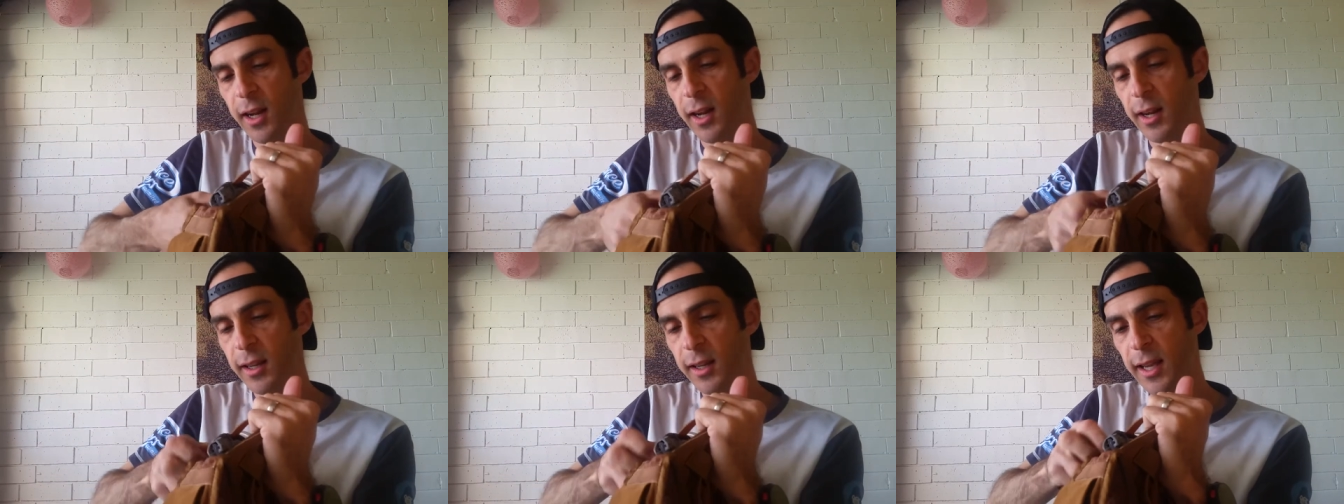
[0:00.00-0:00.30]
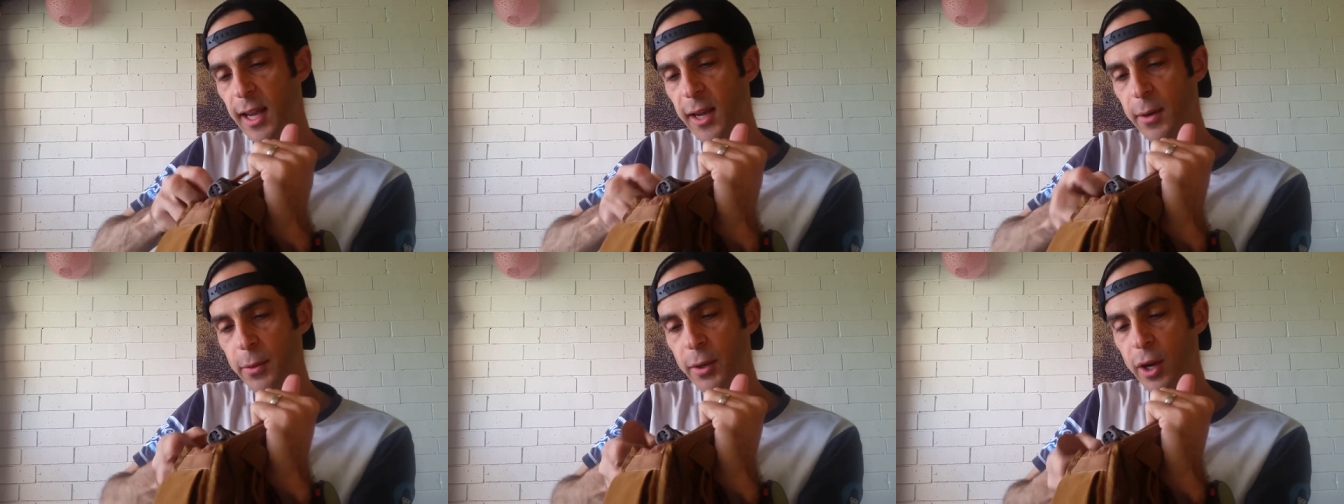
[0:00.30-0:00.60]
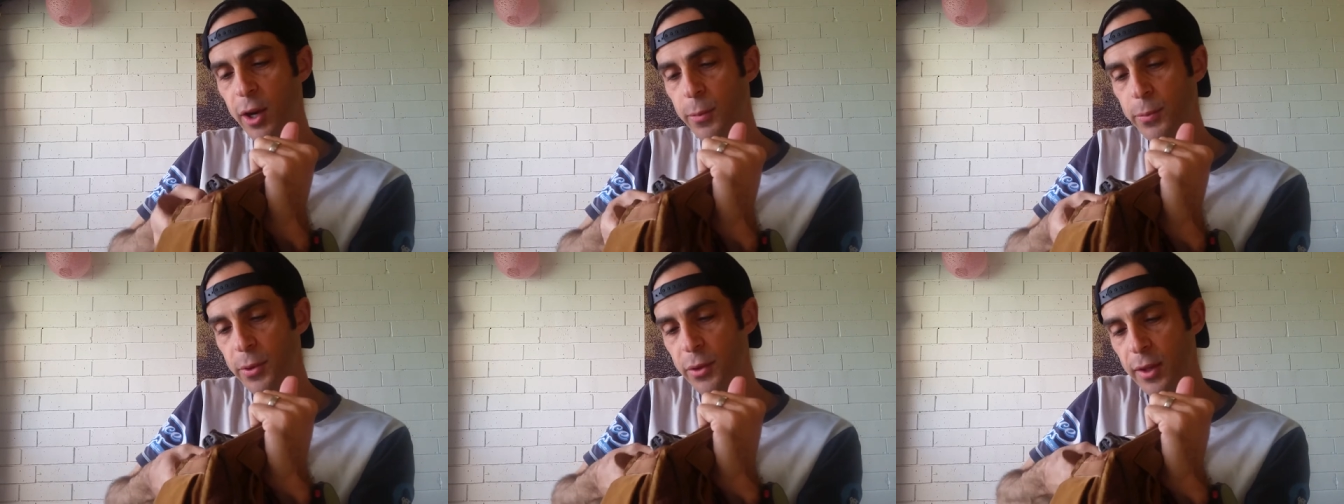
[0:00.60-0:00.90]
Okay, we
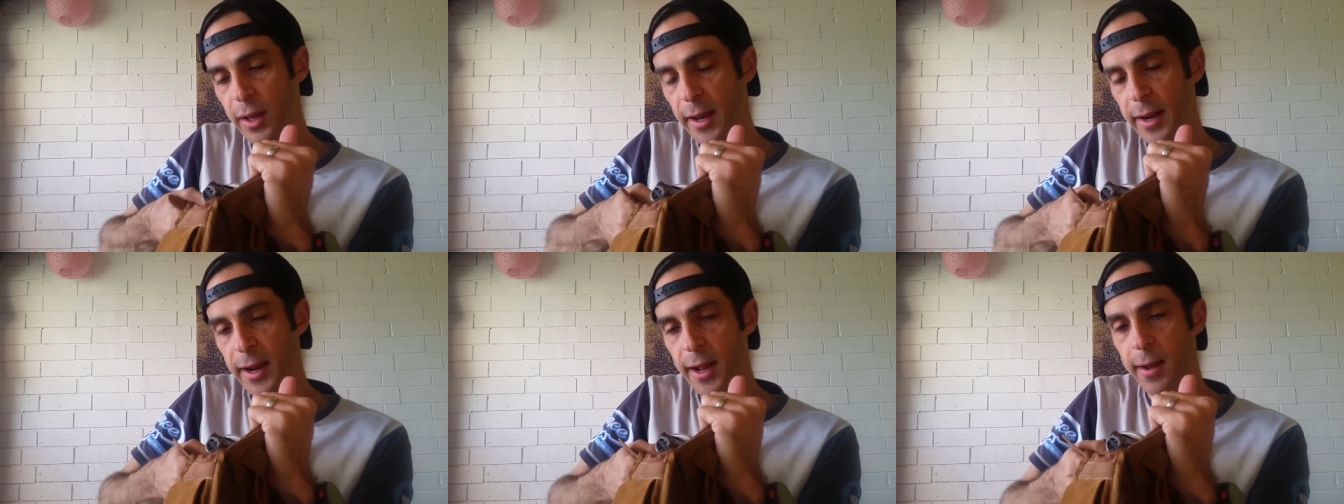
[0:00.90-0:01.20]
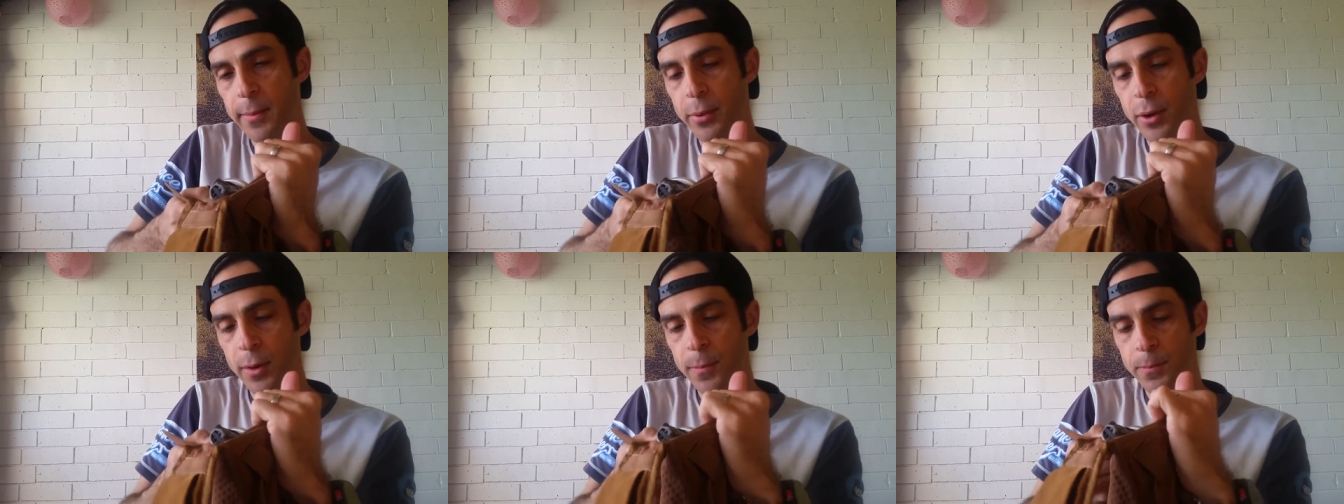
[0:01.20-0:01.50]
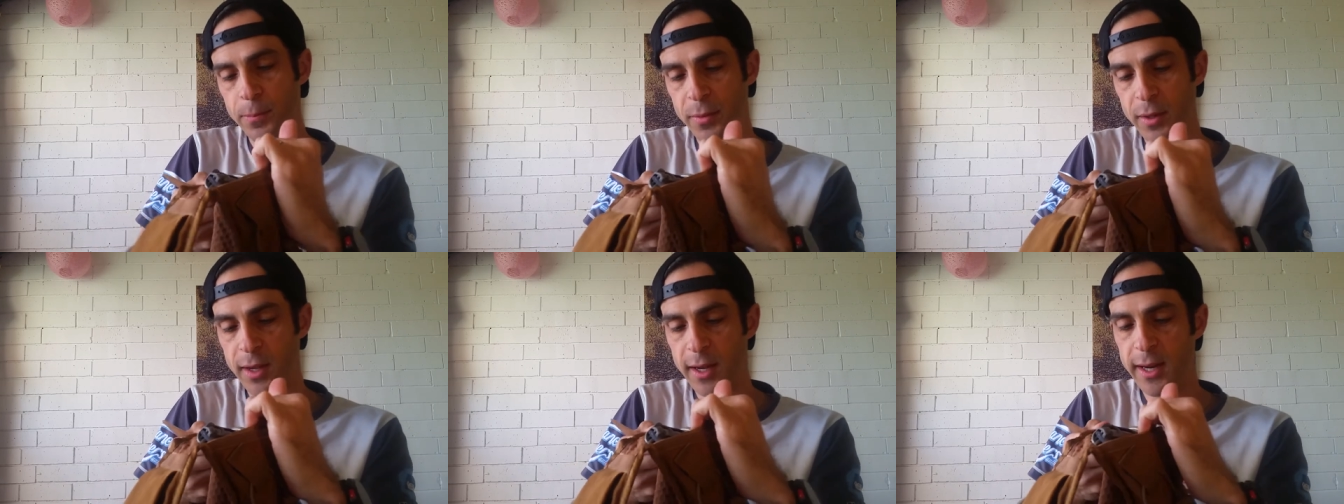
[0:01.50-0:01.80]
open that up.
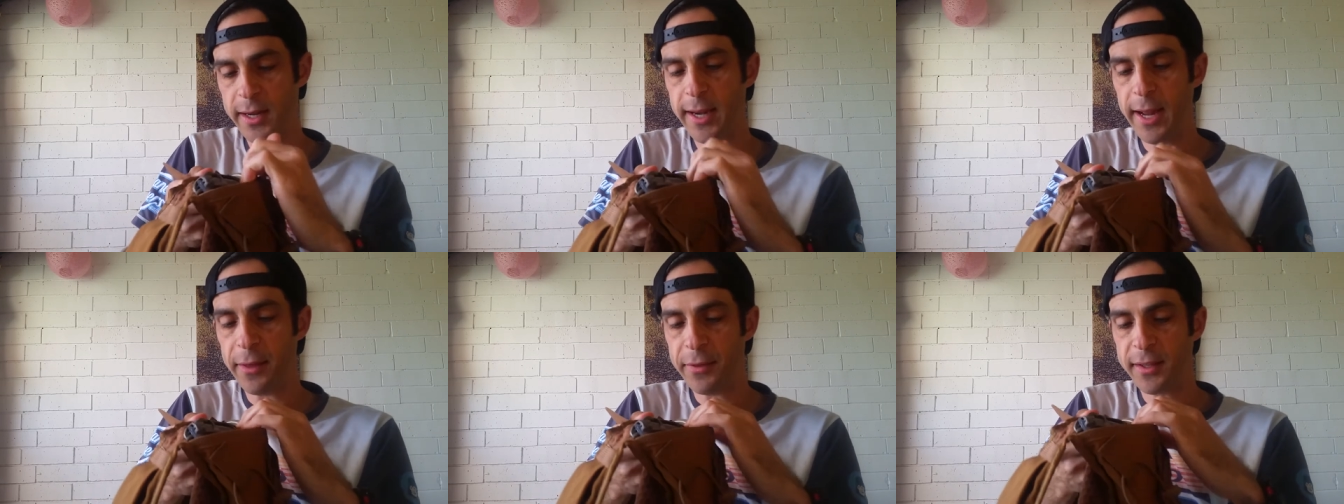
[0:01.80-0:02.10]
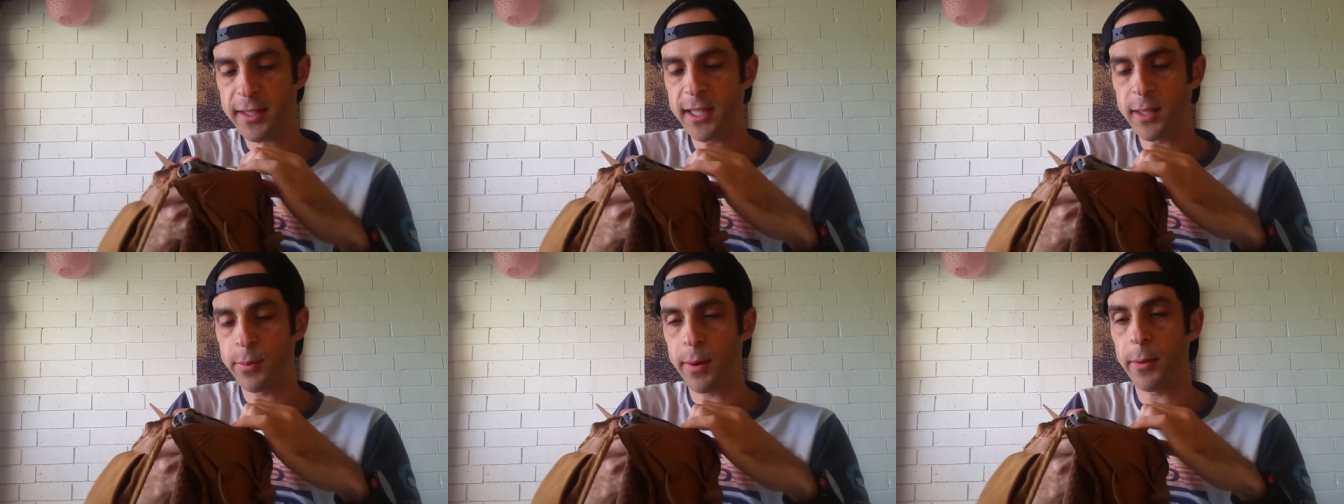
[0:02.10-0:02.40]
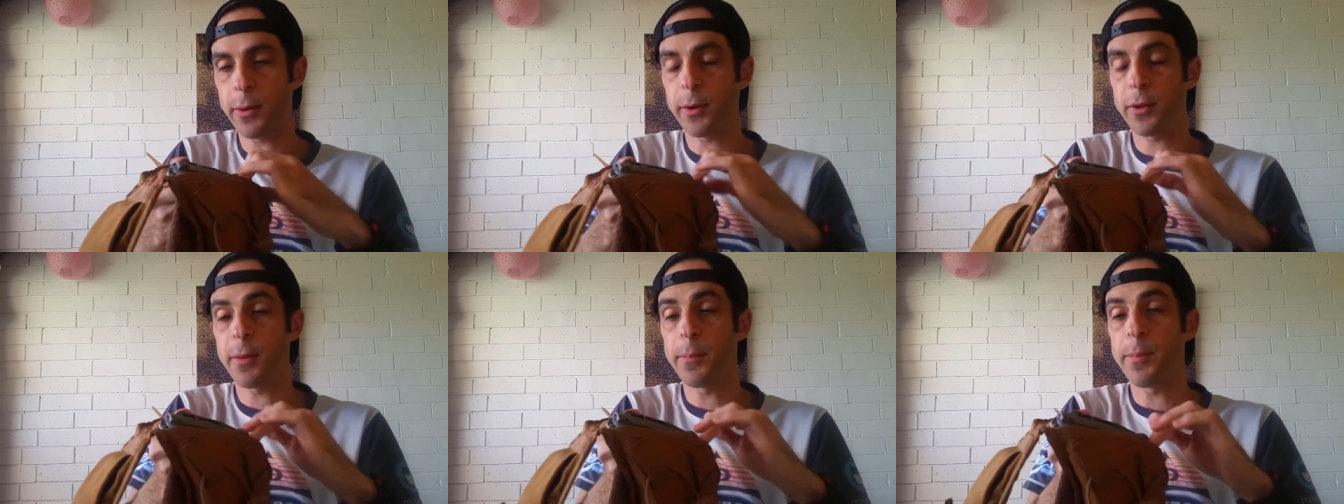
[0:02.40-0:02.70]
And now this is
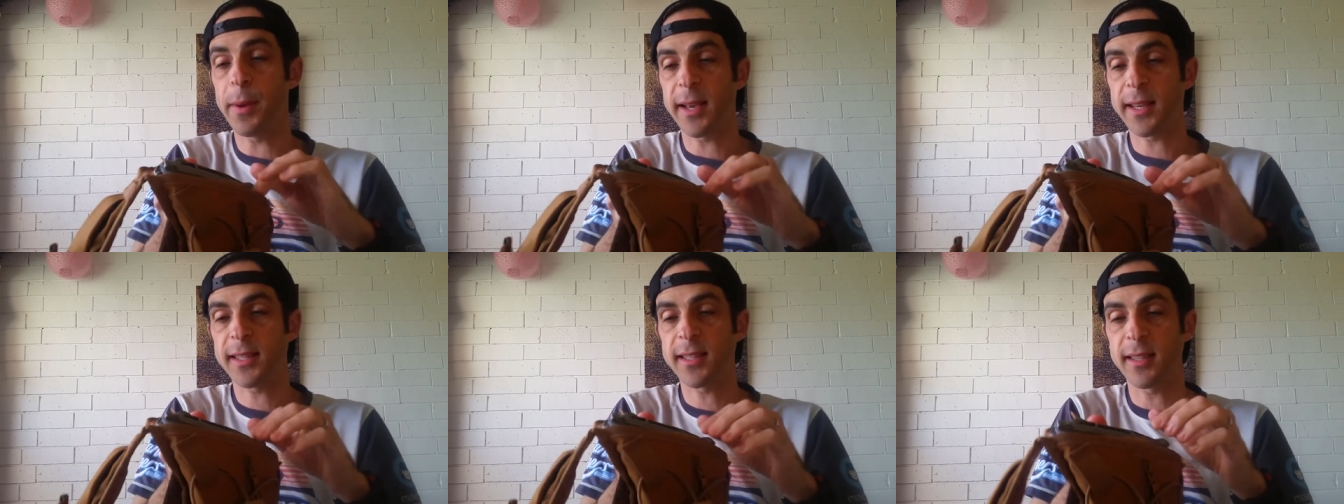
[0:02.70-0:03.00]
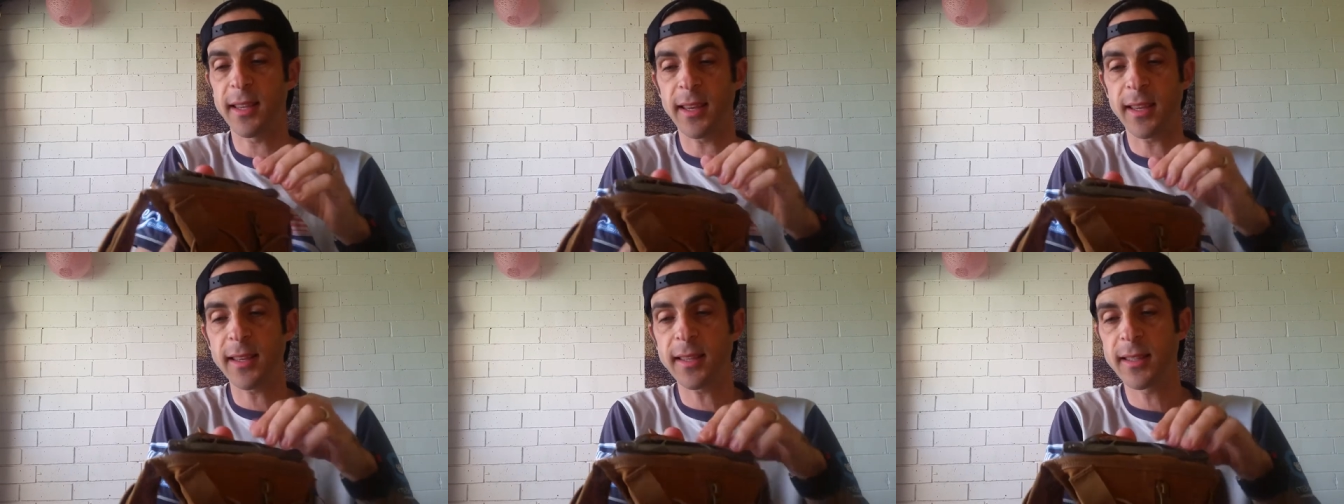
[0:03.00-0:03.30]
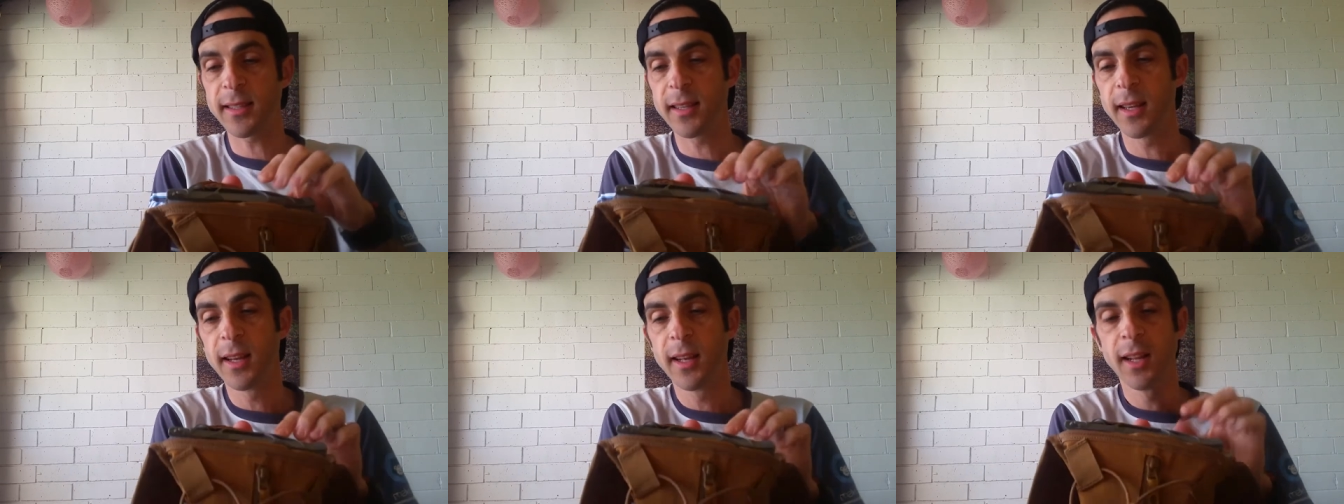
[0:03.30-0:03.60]
probably one of the best
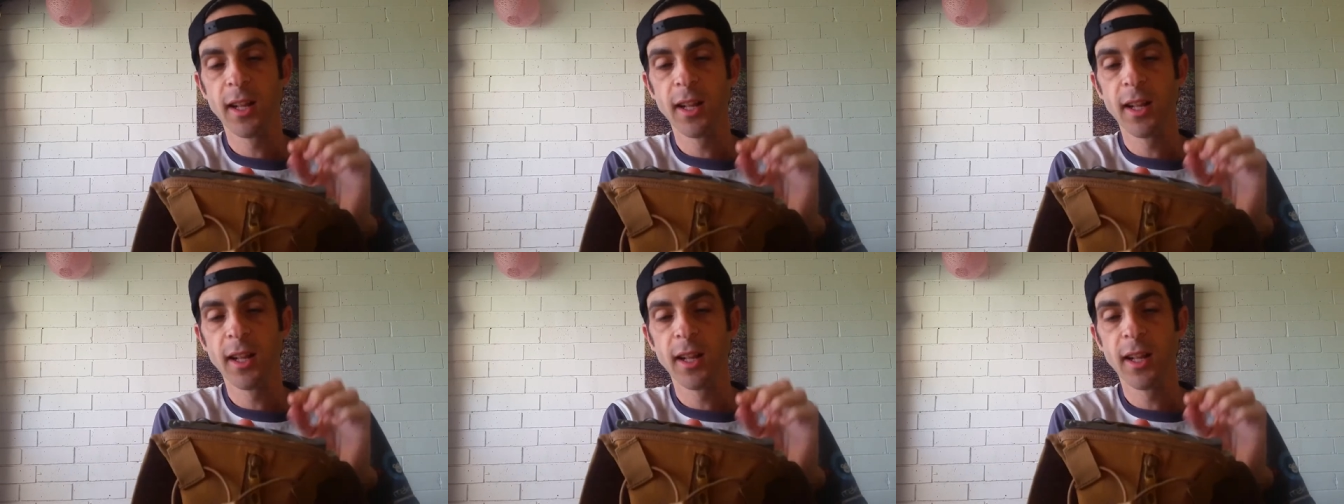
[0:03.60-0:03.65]
things.